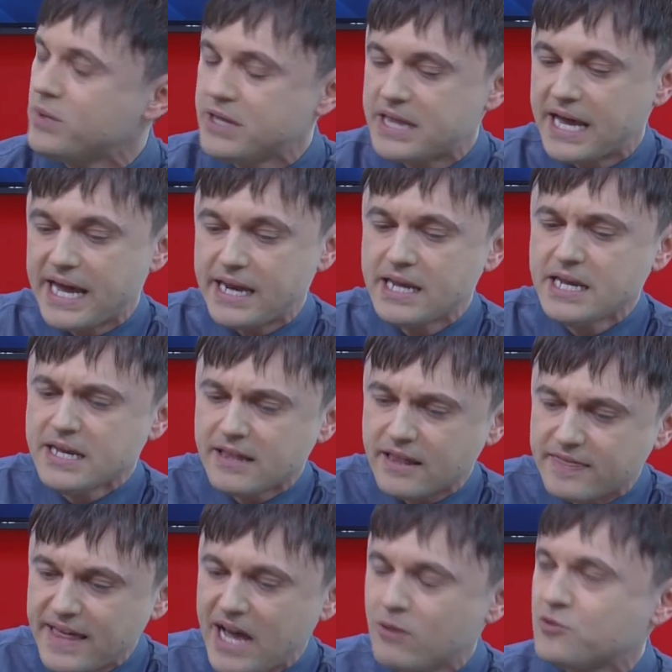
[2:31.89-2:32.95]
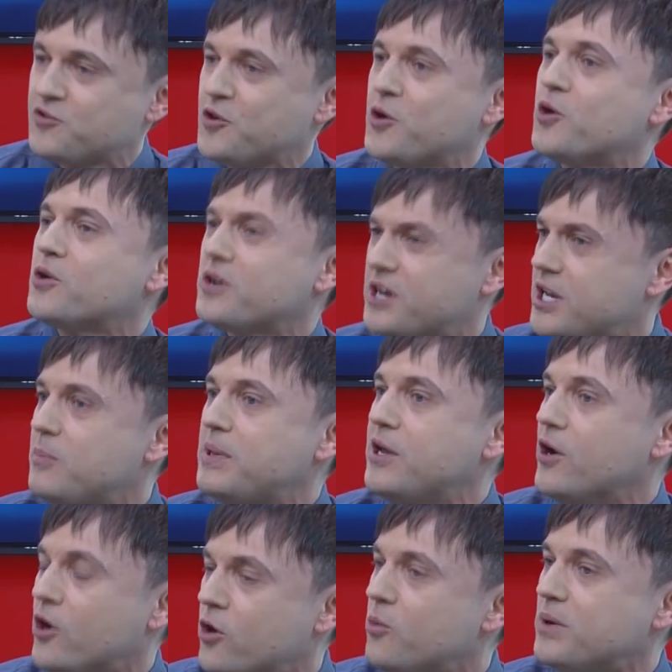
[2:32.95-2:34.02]
me that was going to be
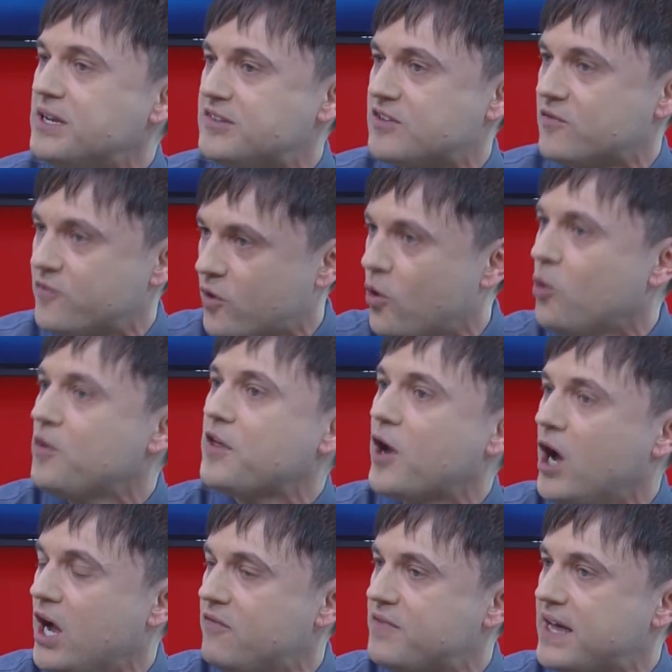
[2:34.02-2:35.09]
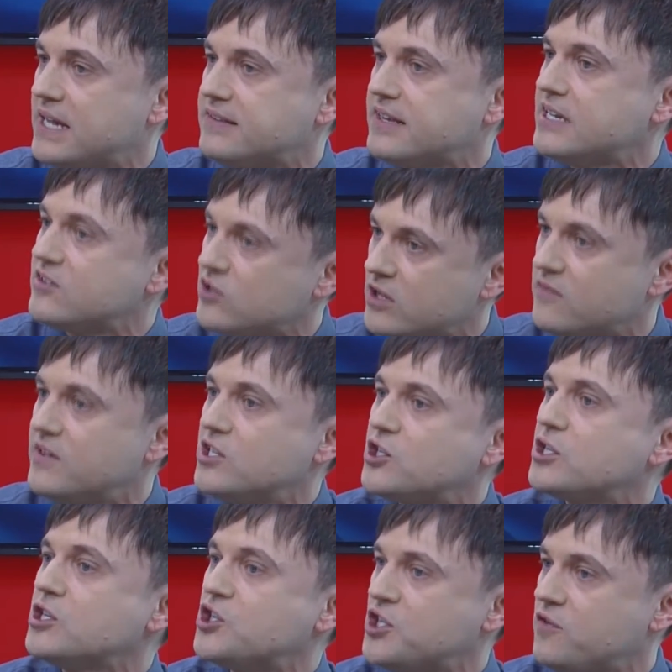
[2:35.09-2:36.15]
her reason for holding off that day until
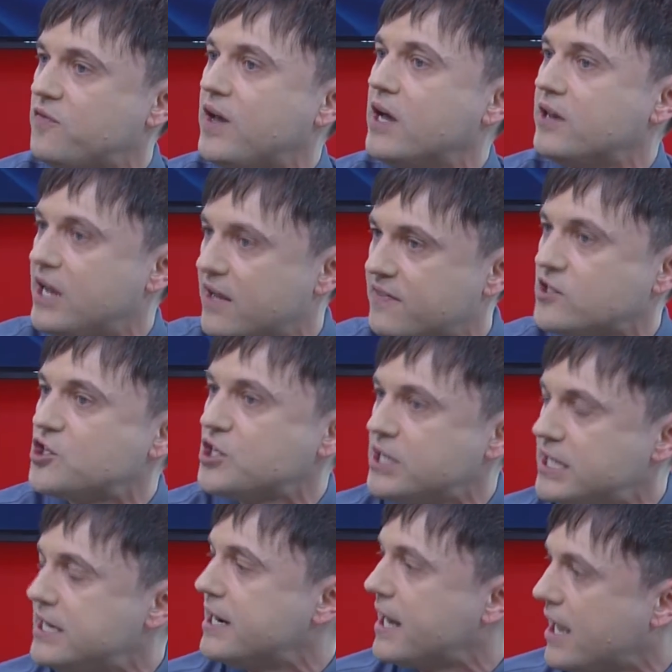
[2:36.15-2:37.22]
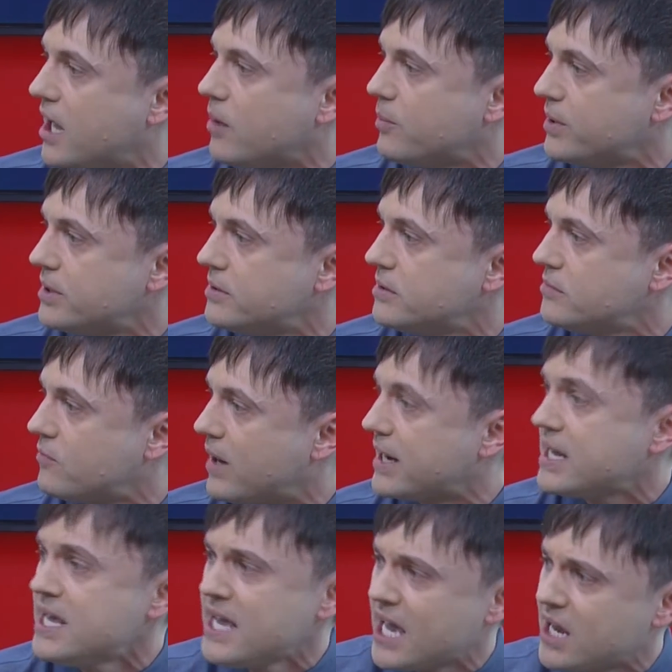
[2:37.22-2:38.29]
eventually she found out that she needed help, right?